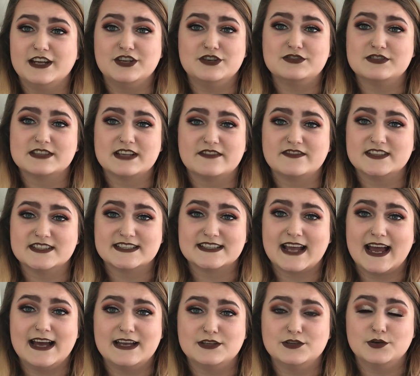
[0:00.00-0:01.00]
You just have to
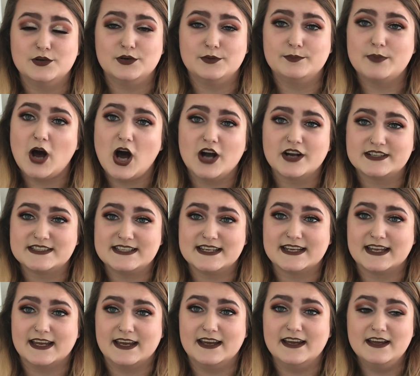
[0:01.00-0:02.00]
scan your park
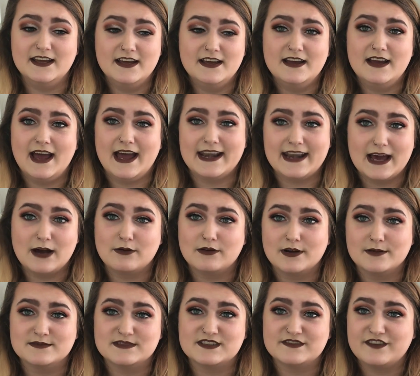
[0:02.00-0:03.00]
ticket and out
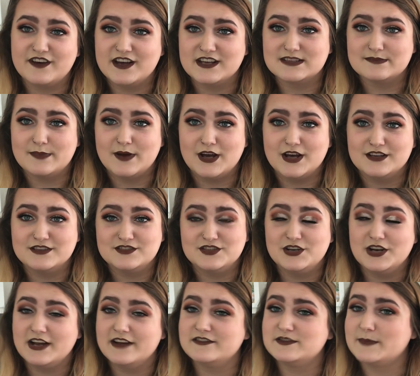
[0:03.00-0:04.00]
comes a fast pass. You
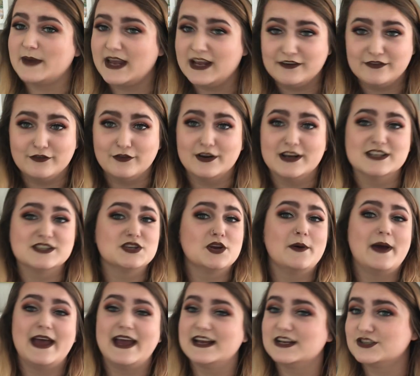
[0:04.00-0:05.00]
don't have to pay for it. It's
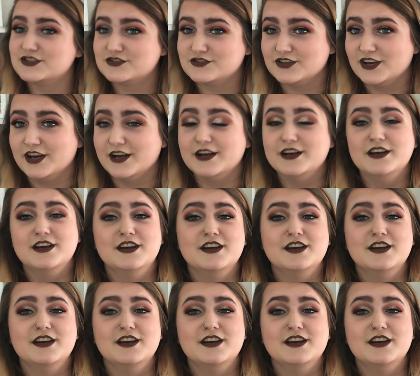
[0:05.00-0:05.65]
not extra.